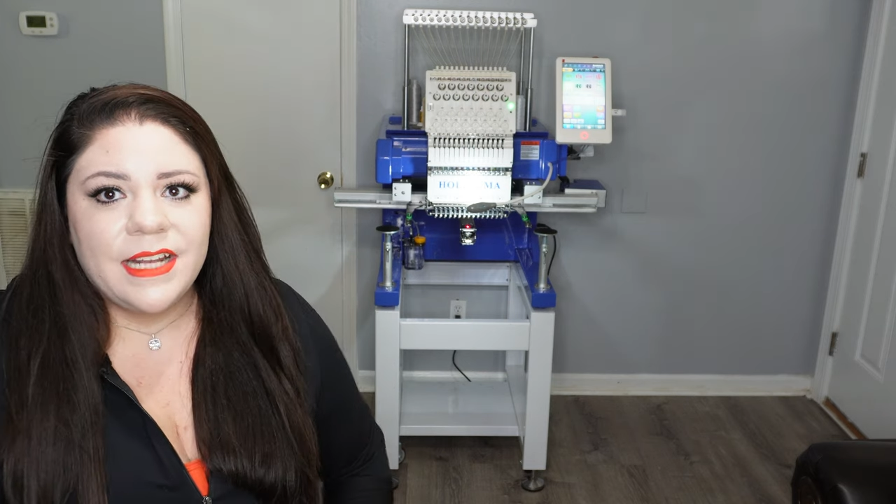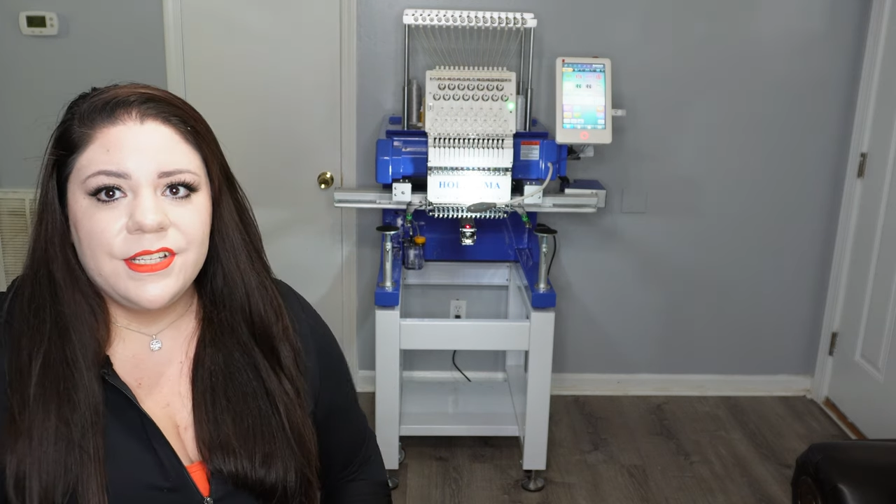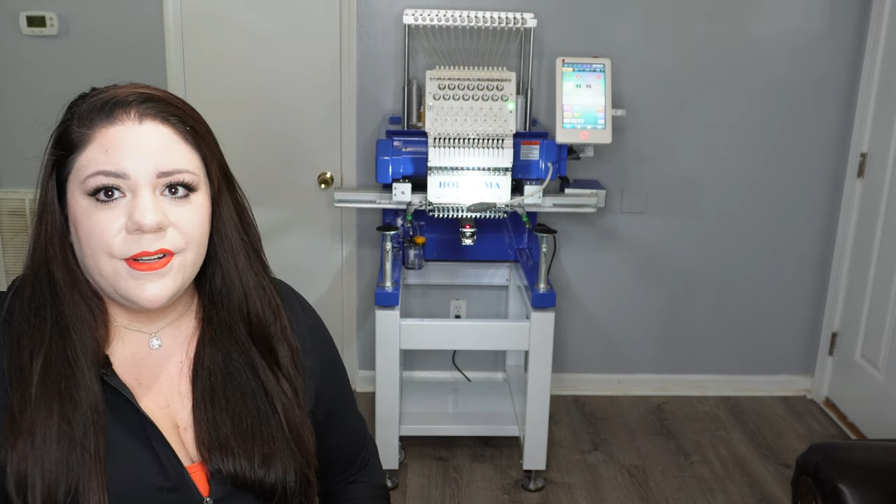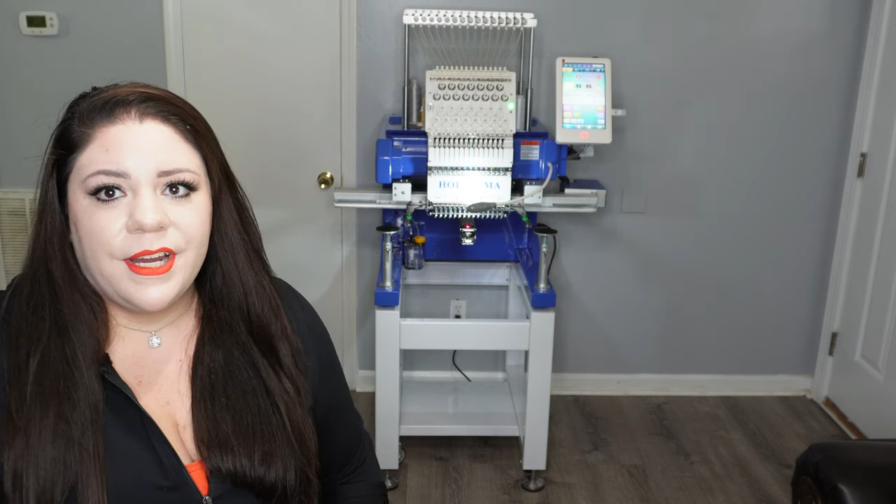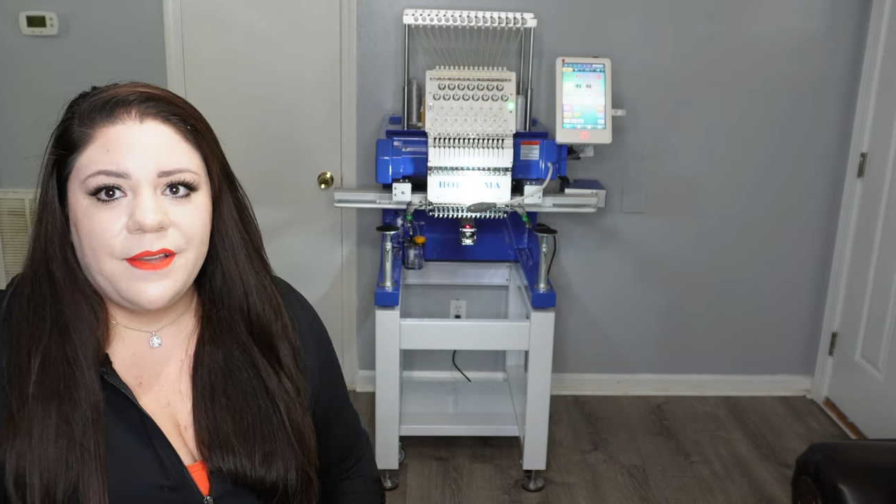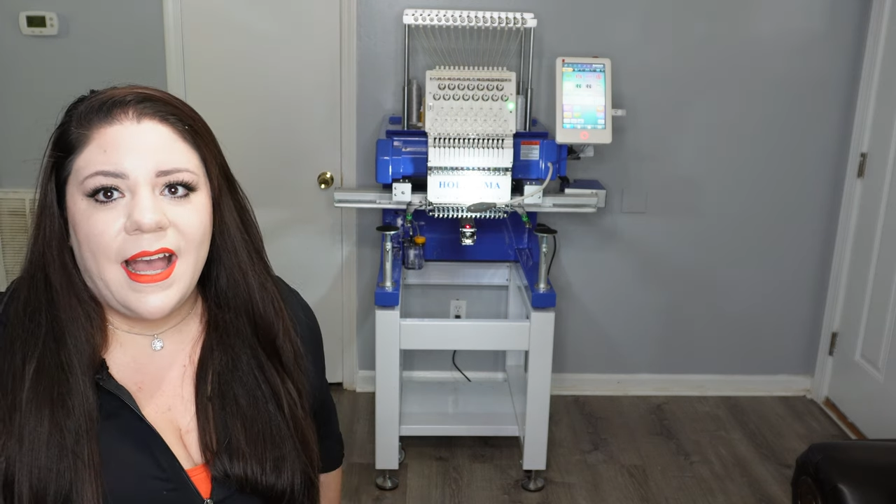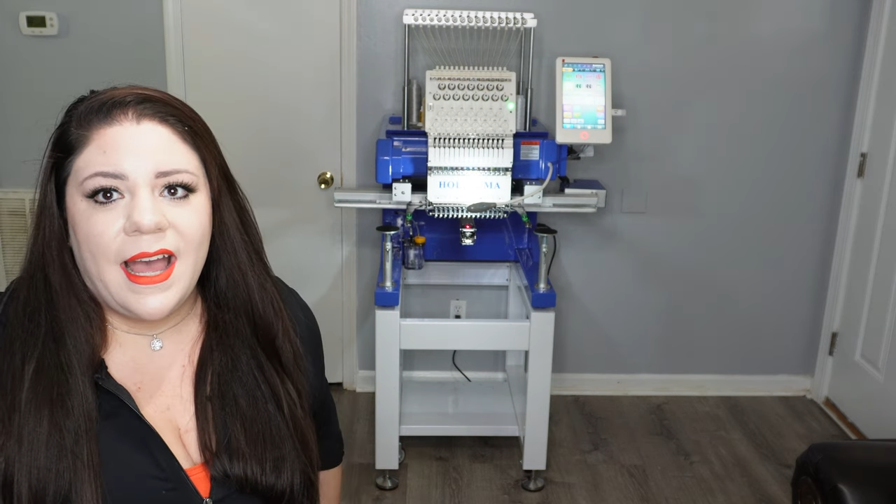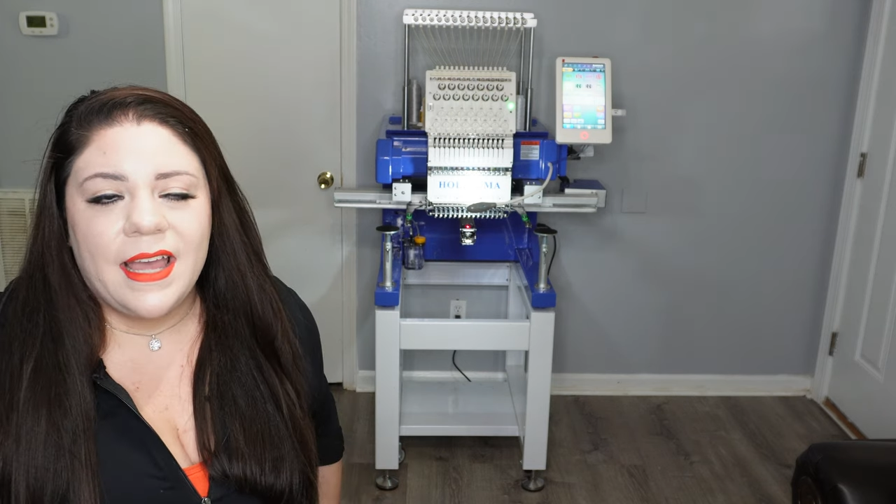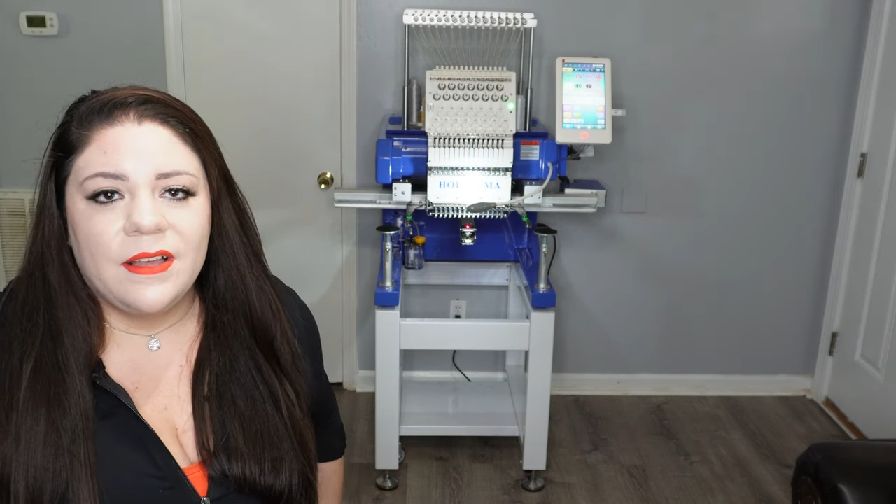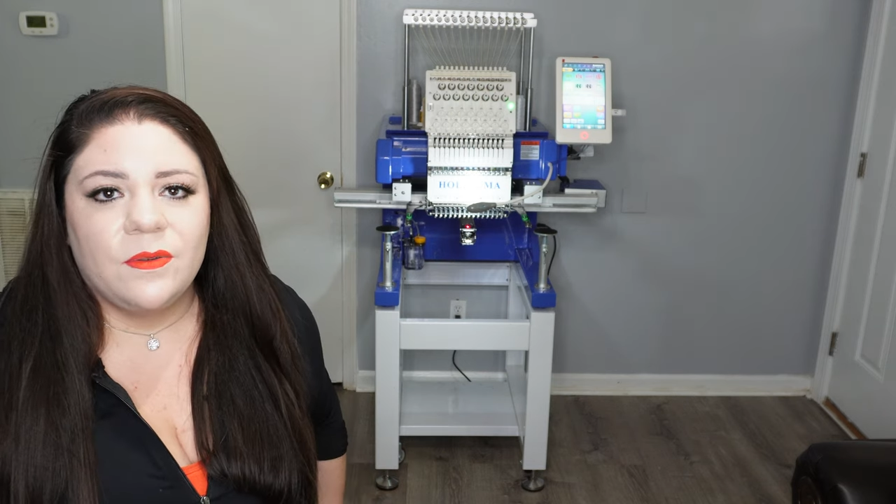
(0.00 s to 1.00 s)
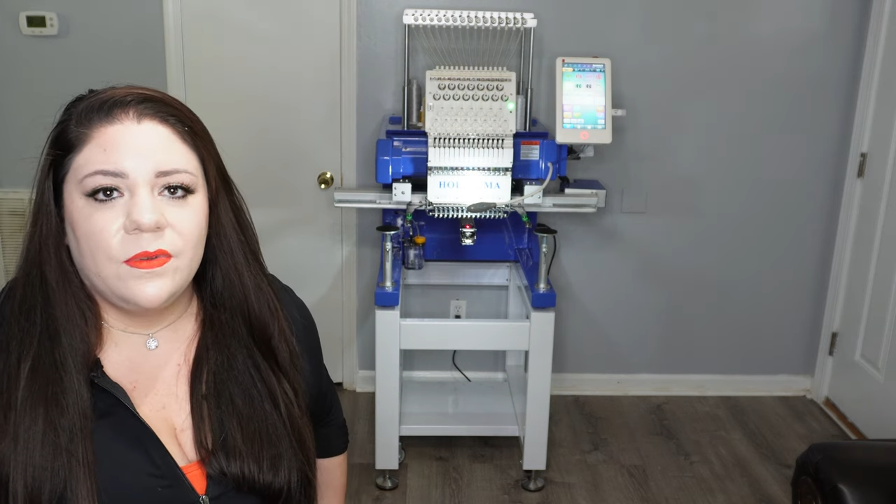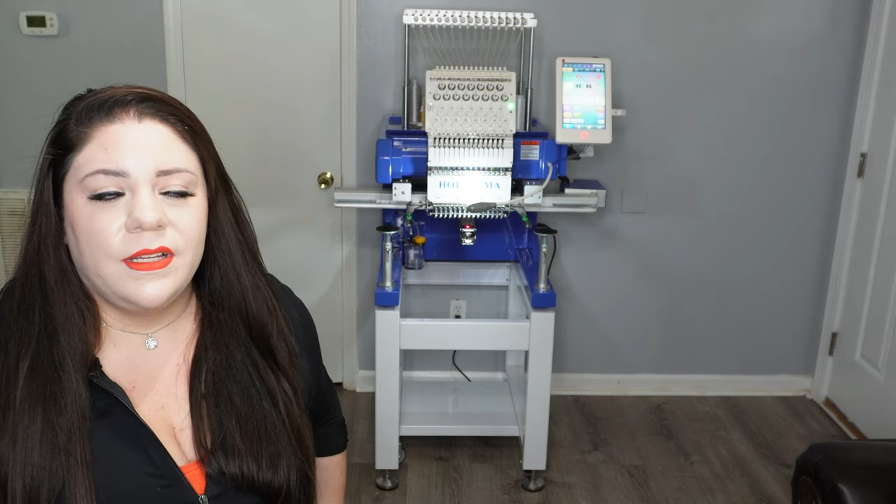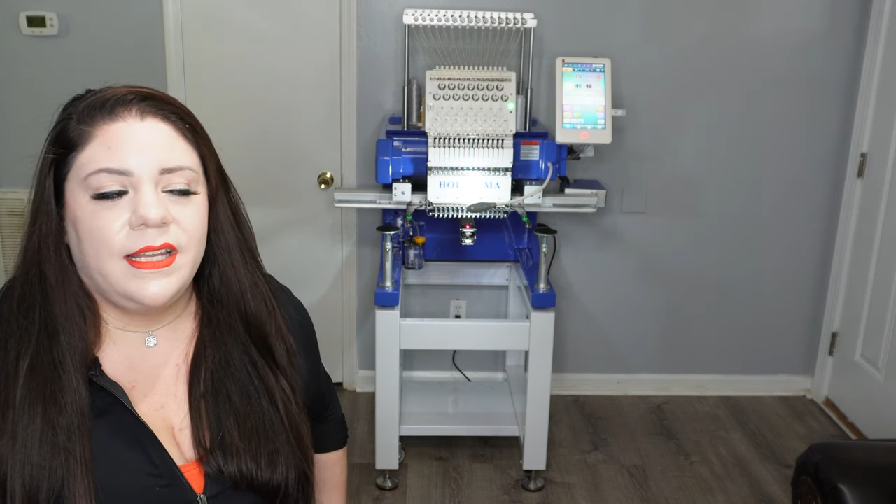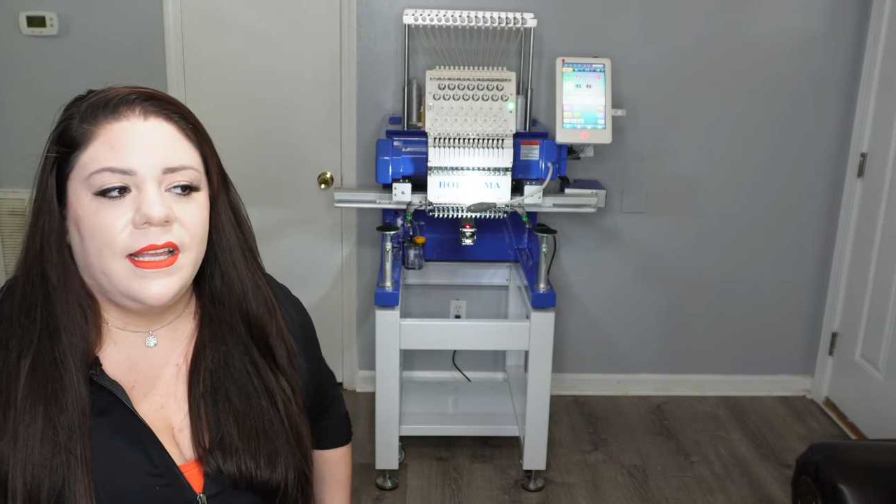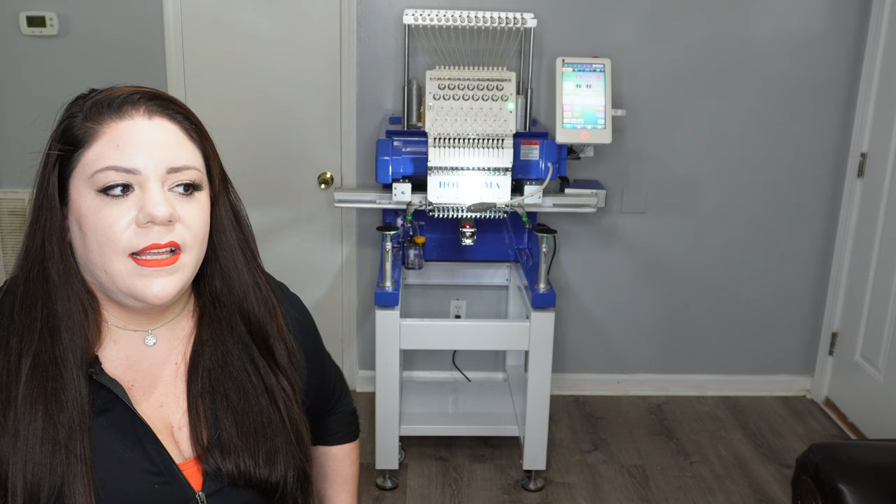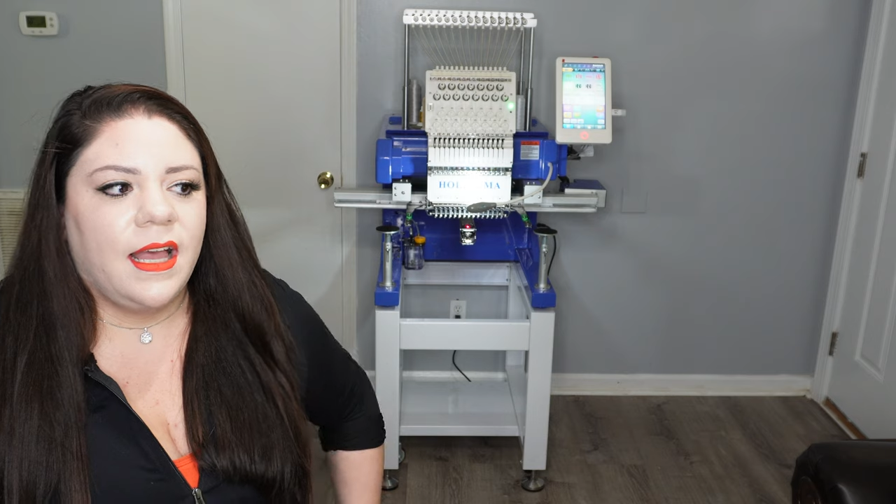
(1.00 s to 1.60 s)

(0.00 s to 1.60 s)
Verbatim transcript: In short, I would